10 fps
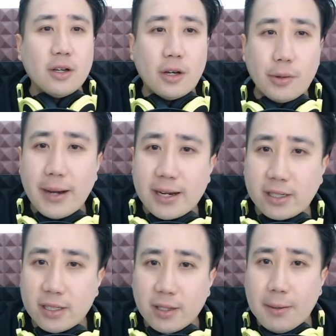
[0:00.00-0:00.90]

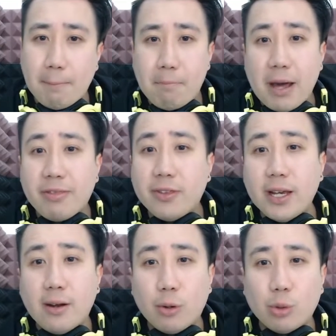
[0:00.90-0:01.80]
Alright, but they
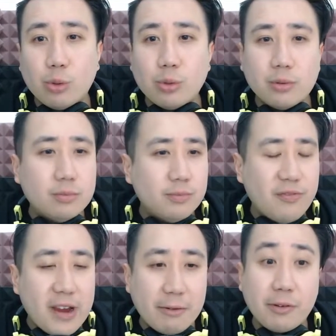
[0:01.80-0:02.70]
are all
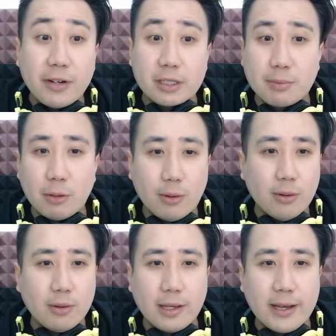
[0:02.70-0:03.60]
very, very
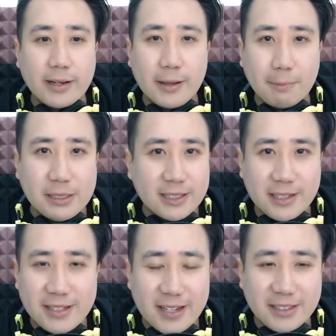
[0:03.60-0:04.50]
small. Like Peter
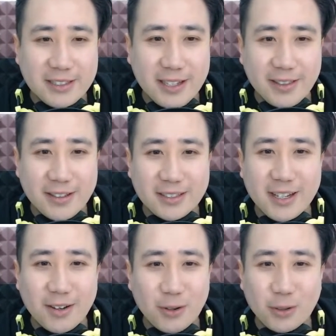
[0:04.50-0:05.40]
Catani said, these
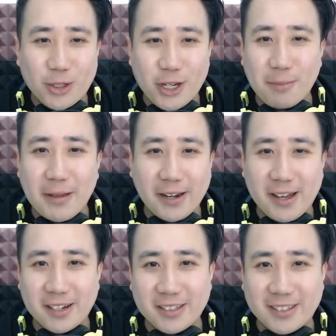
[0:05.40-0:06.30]
are all chicken
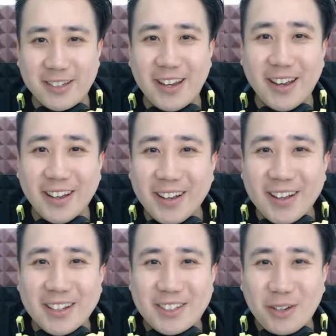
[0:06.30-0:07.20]
McNuggets. Yeah?
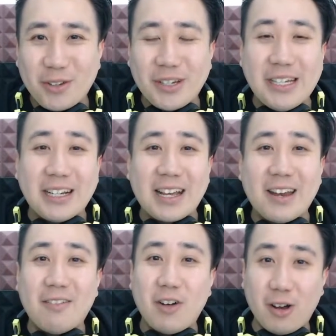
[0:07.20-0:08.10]
So you need kind
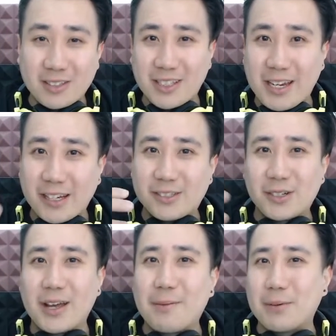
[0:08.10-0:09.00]
of Ox King to
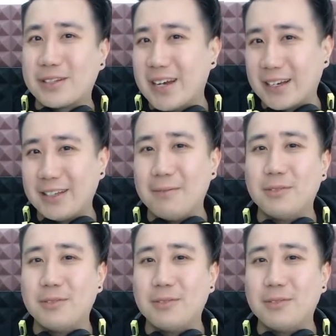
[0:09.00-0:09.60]
kind of protect them.